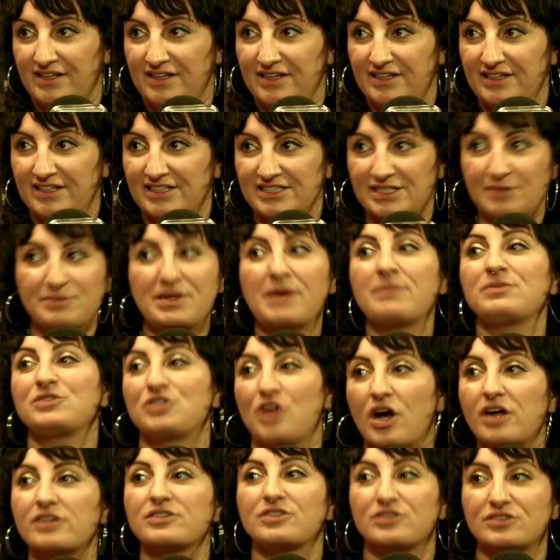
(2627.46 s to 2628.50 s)
Sometimes
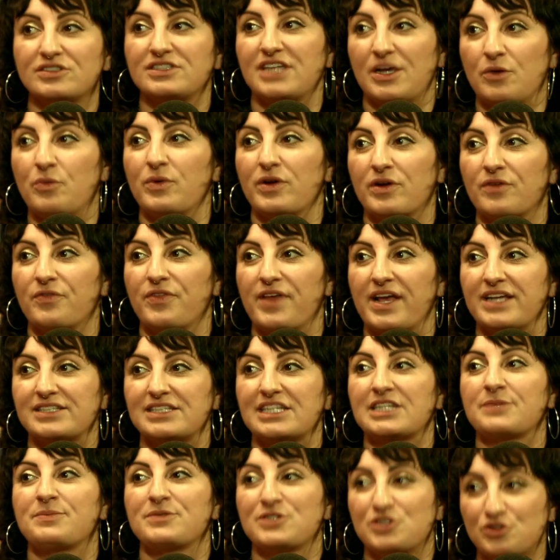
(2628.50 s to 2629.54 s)
doctors say weird things,
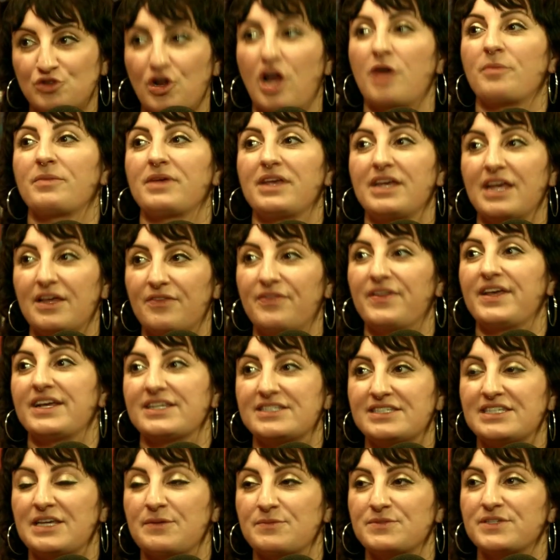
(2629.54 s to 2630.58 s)
like the pastrami and
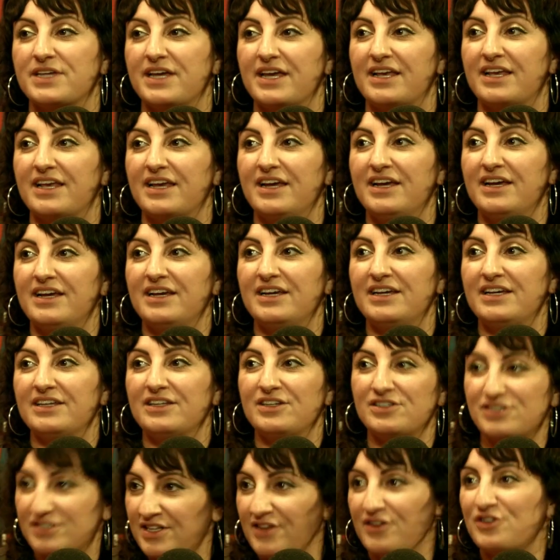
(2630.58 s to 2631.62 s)
this seems like
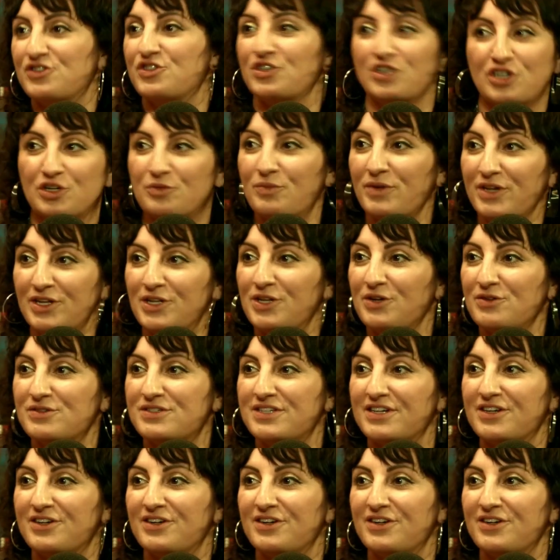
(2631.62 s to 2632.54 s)
there's another term we can use here.